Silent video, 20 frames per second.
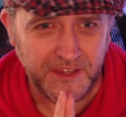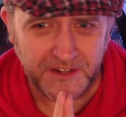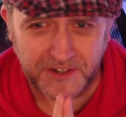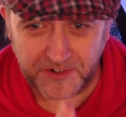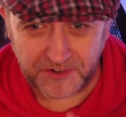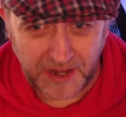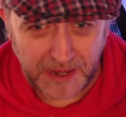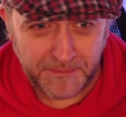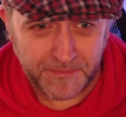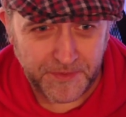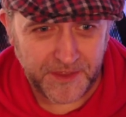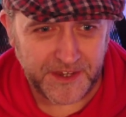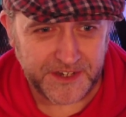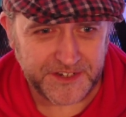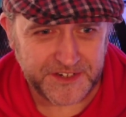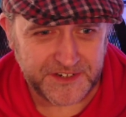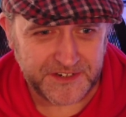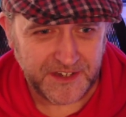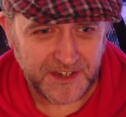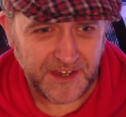grab
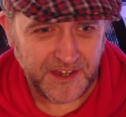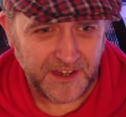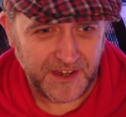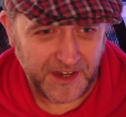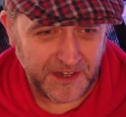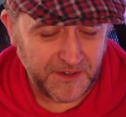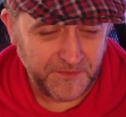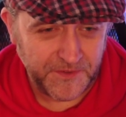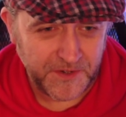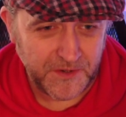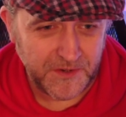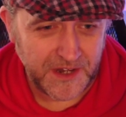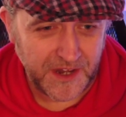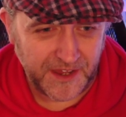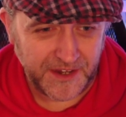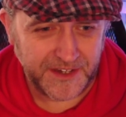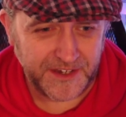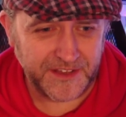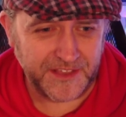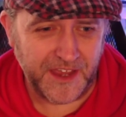this. And if you
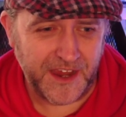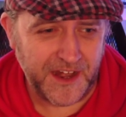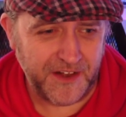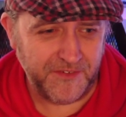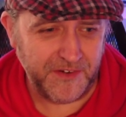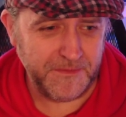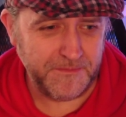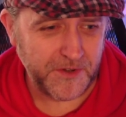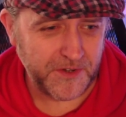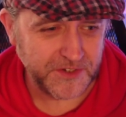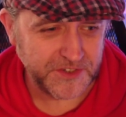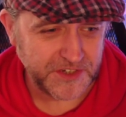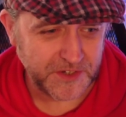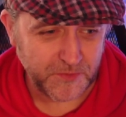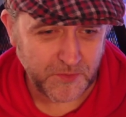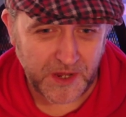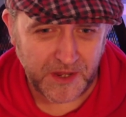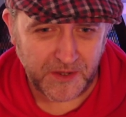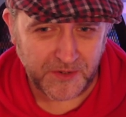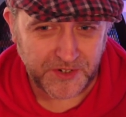like the Harry Potter
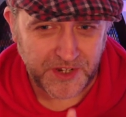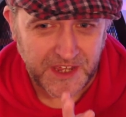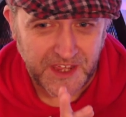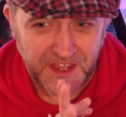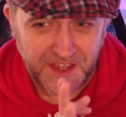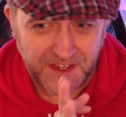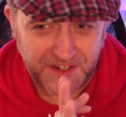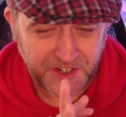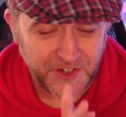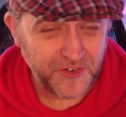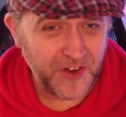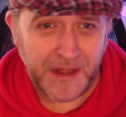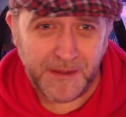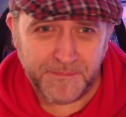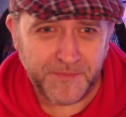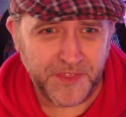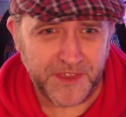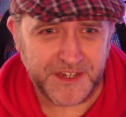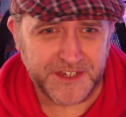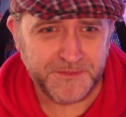world, grab
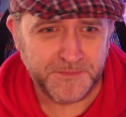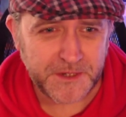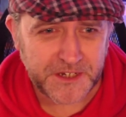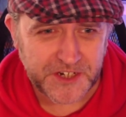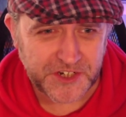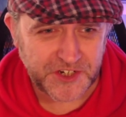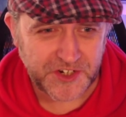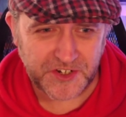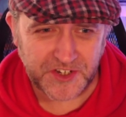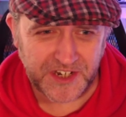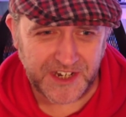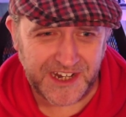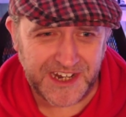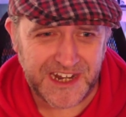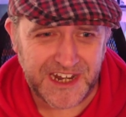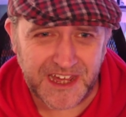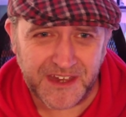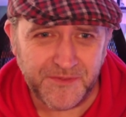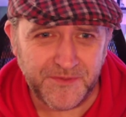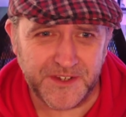this, because you're going to
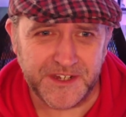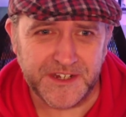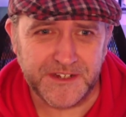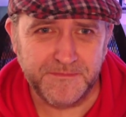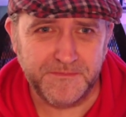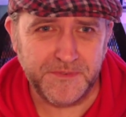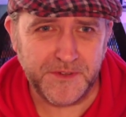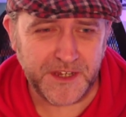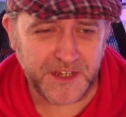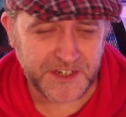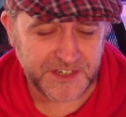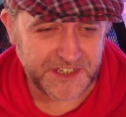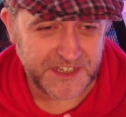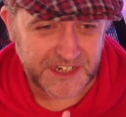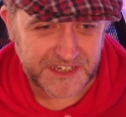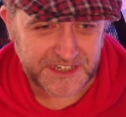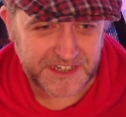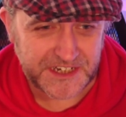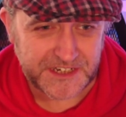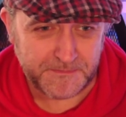love it. Because
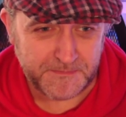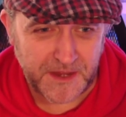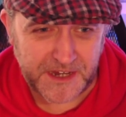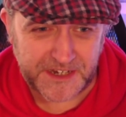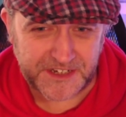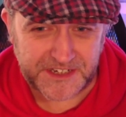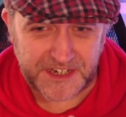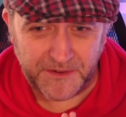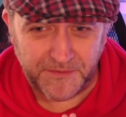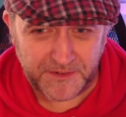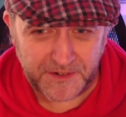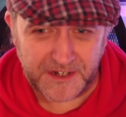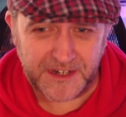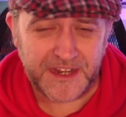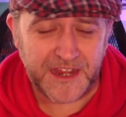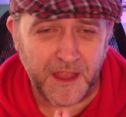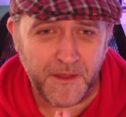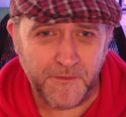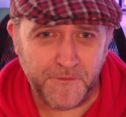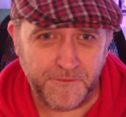this is
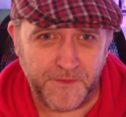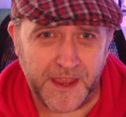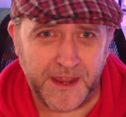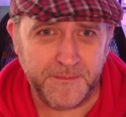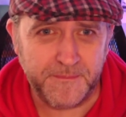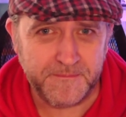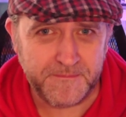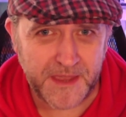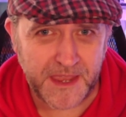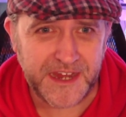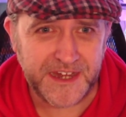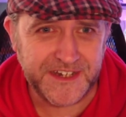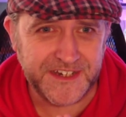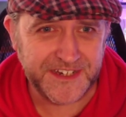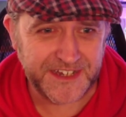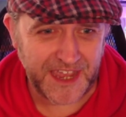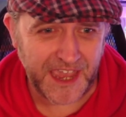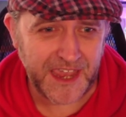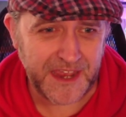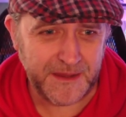definitely a
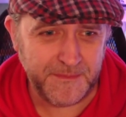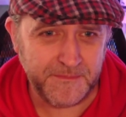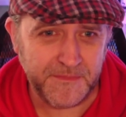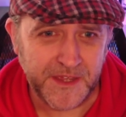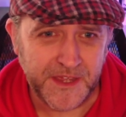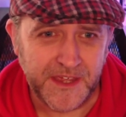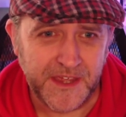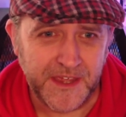fan-made game